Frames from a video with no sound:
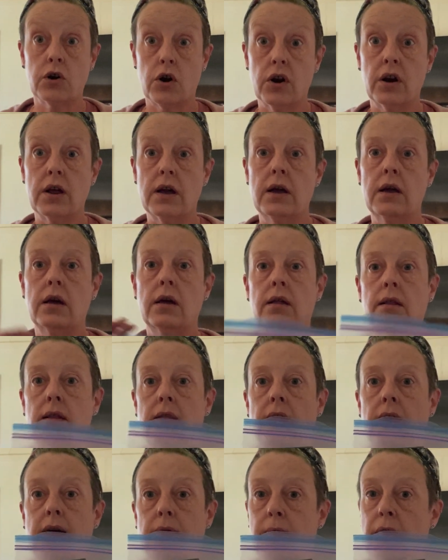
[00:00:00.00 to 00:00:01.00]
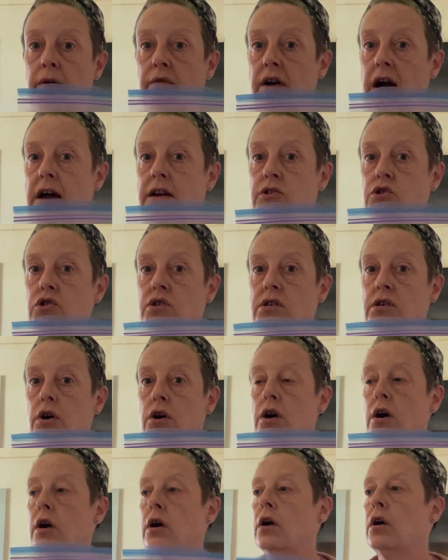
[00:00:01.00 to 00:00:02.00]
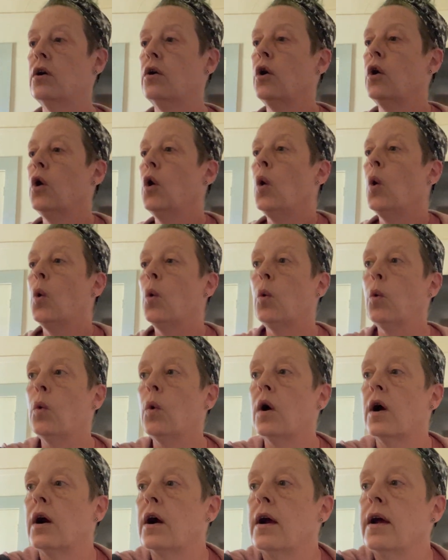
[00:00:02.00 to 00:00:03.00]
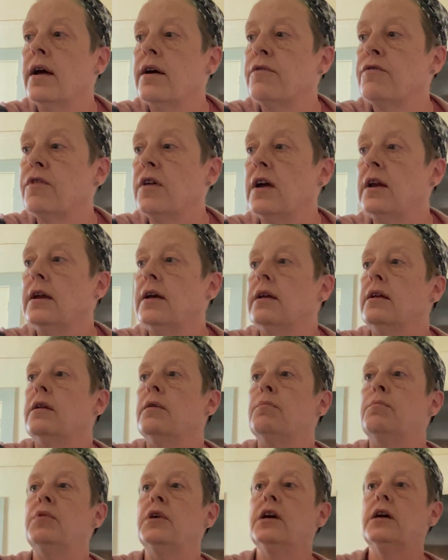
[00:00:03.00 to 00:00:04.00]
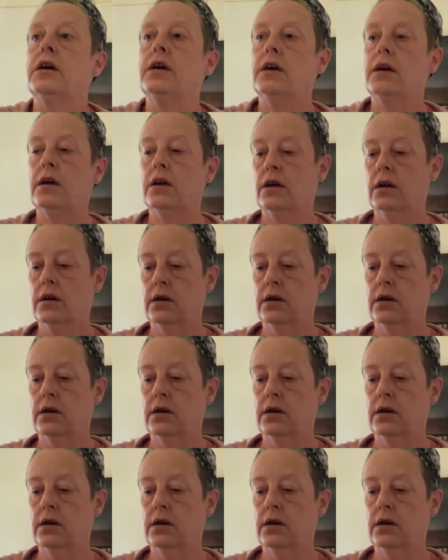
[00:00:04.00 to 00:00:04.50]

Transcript: hardy like my radishes are, or if they need to be